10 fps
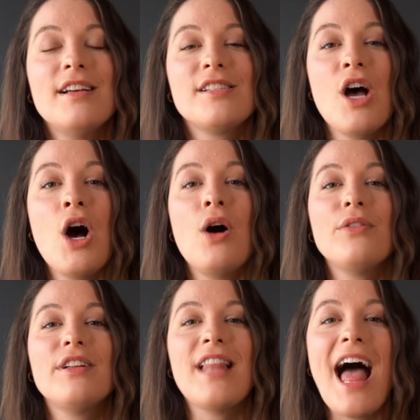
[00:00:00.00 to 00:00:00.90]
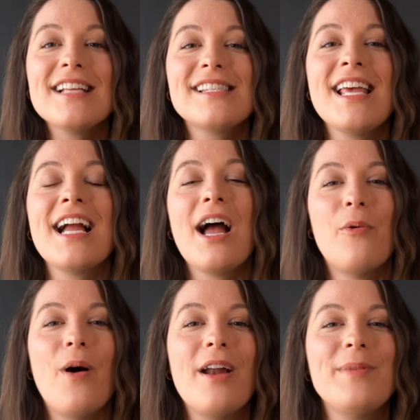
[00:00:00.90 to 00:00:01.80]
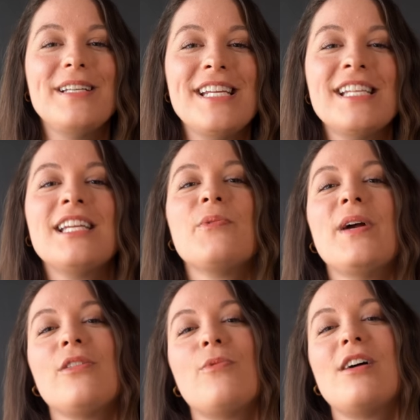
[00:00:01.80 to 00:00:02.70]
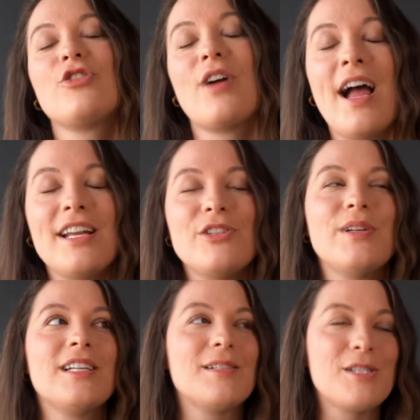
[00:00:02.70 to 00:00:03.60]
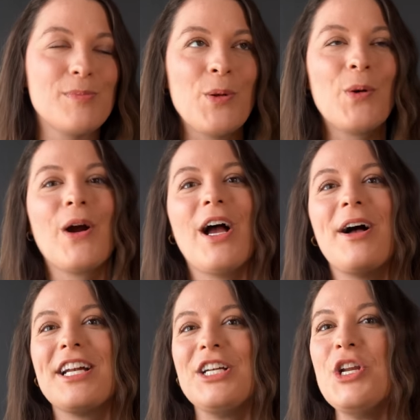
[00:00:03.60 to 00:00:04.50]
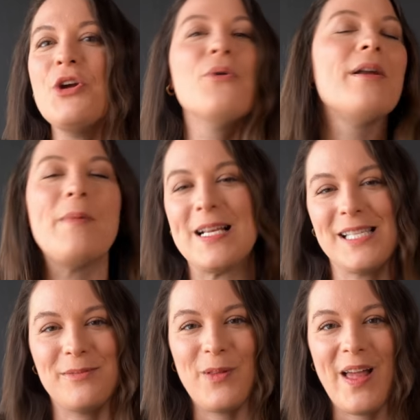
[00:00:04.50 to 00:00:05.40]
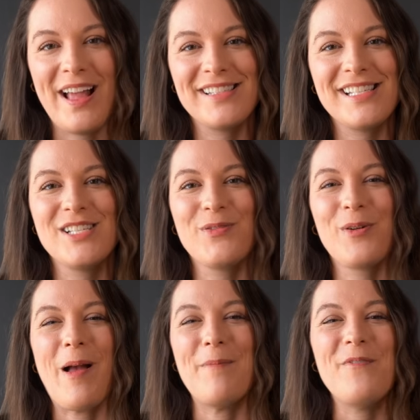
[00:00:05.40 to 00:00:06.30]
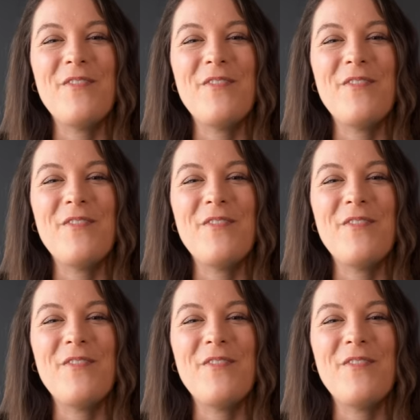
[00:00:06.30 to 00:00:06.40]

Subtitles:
So the last thing I want to be dealing with while trying to explore a new and amazing place is for my